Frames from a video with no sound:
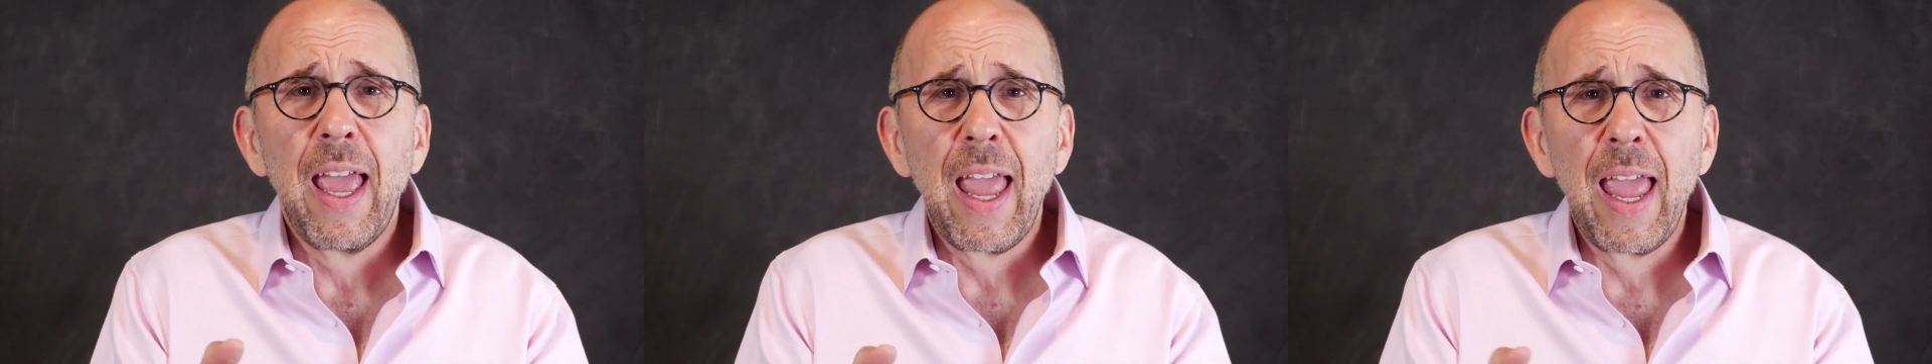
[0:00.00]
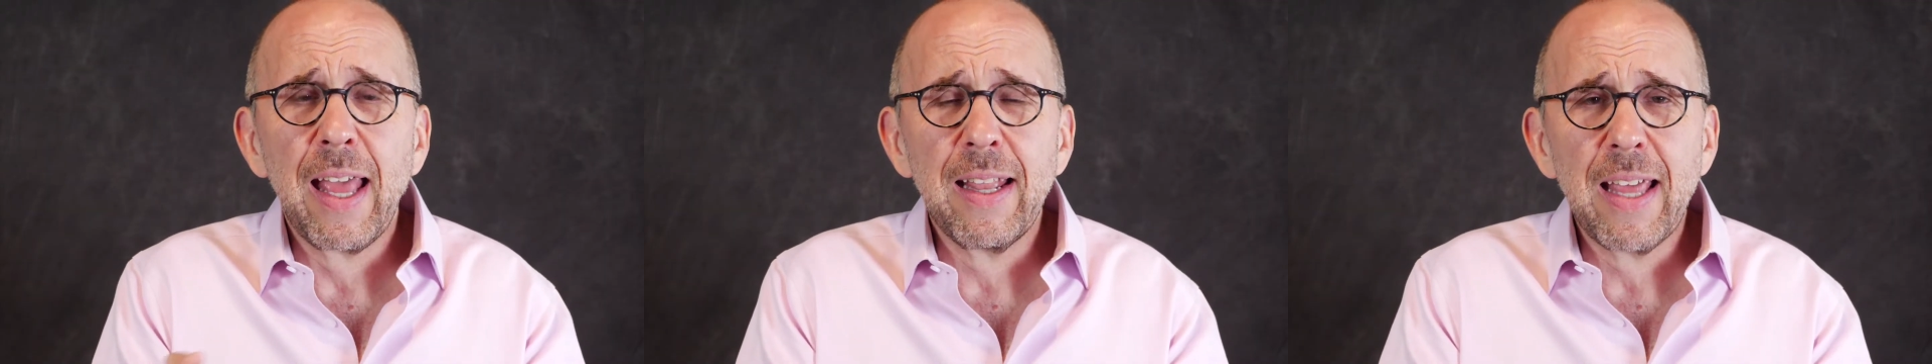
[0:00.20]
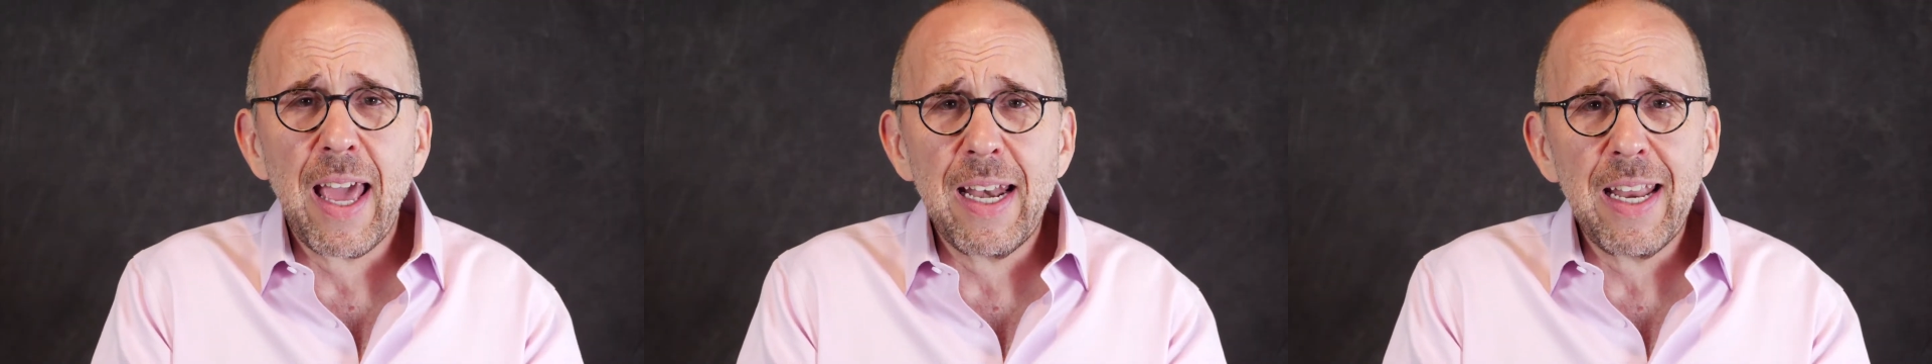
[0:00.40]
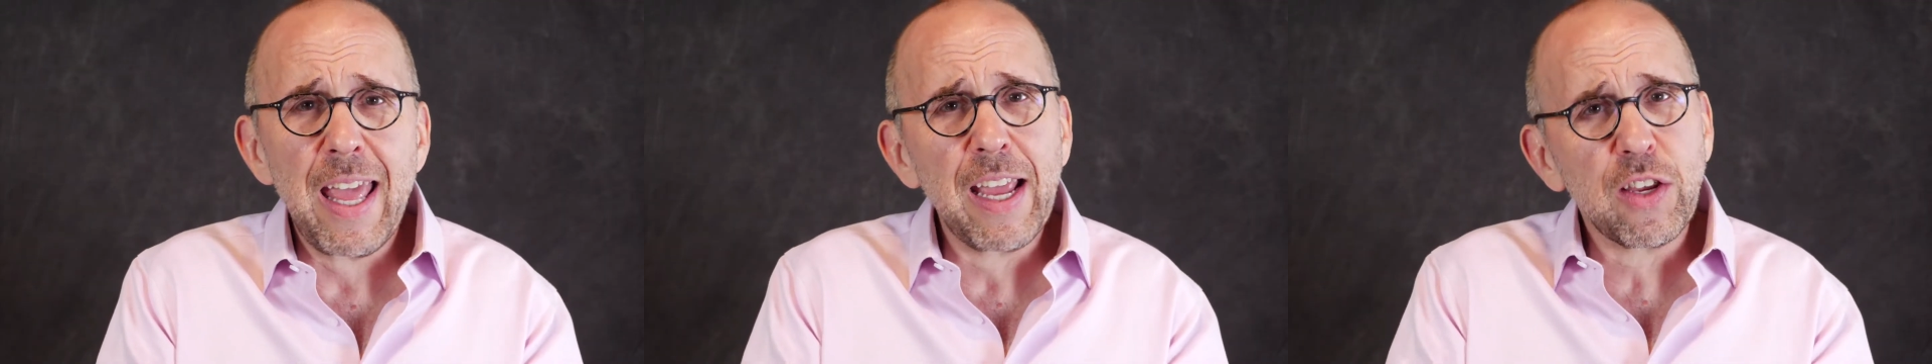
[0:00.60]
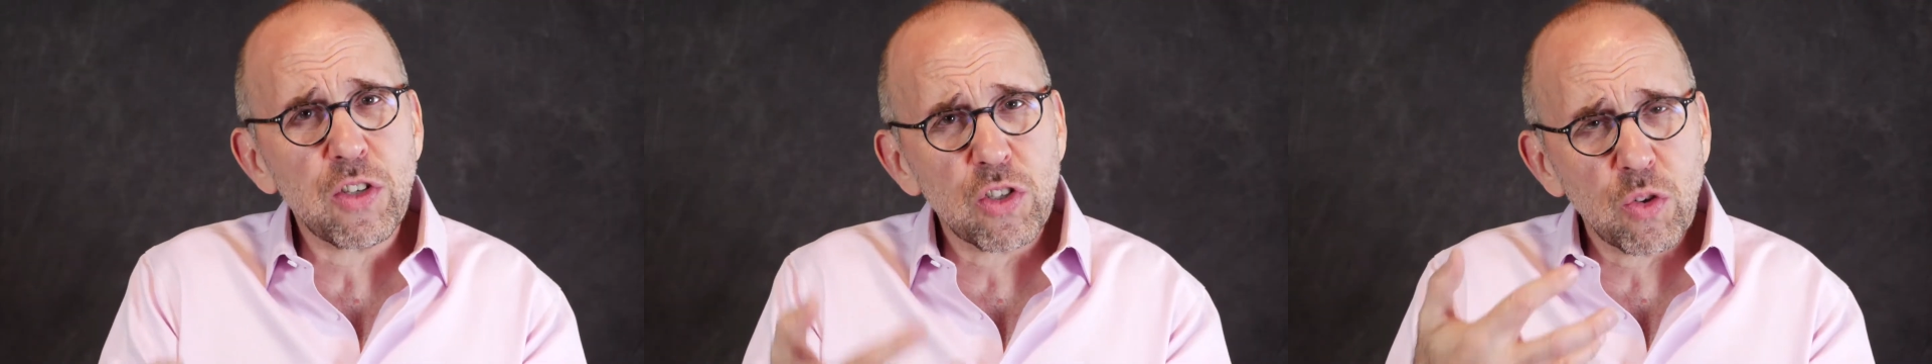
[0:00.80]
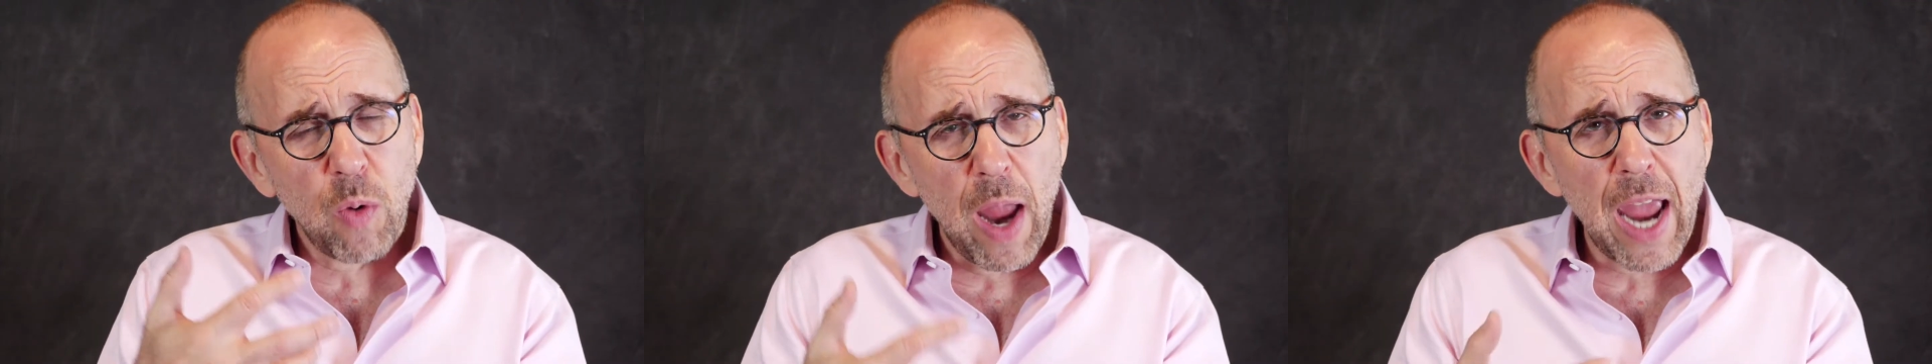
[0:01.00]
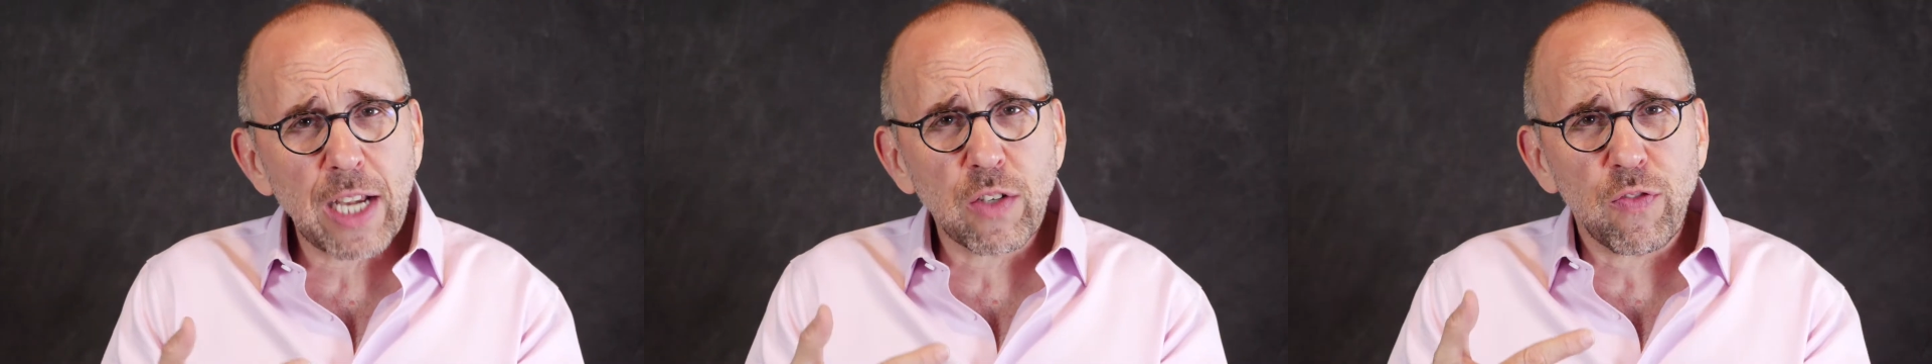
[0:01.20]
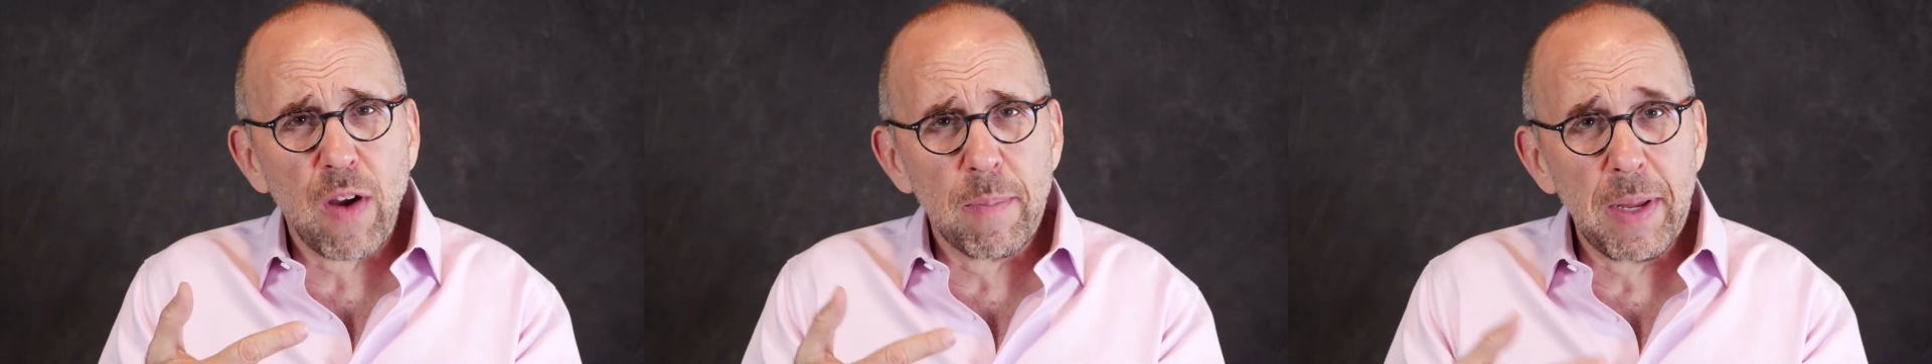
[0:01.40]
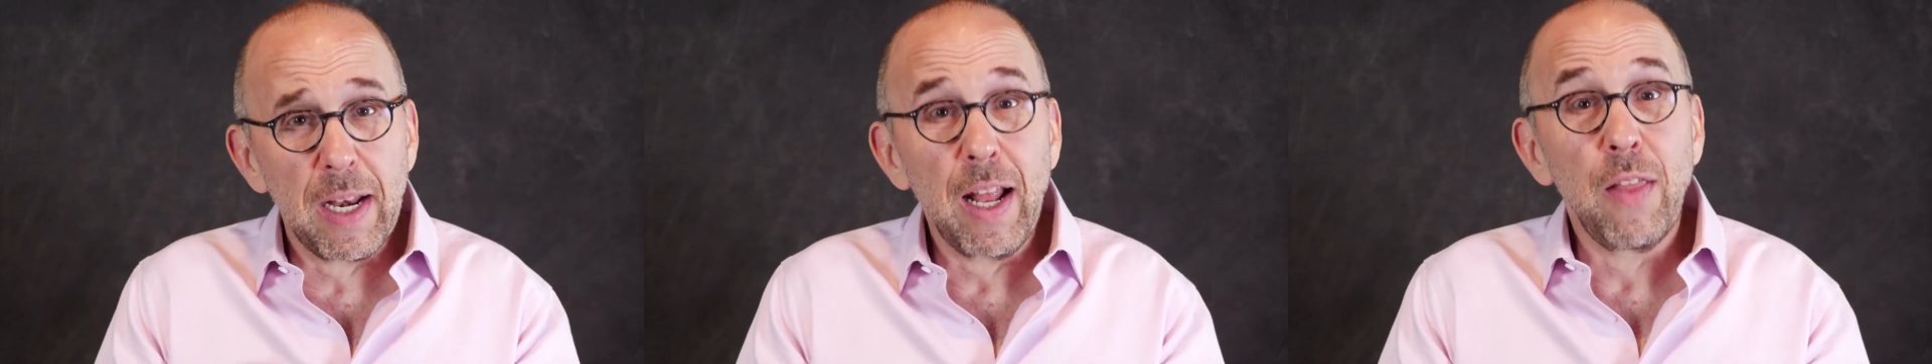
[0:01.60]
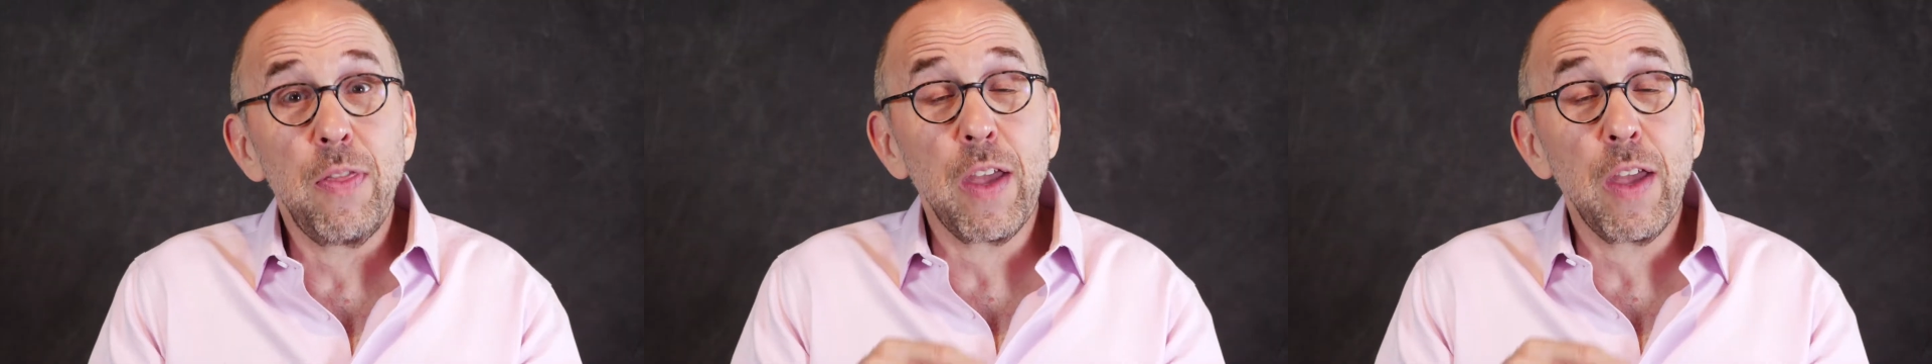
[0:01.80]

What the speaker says: and then extract from it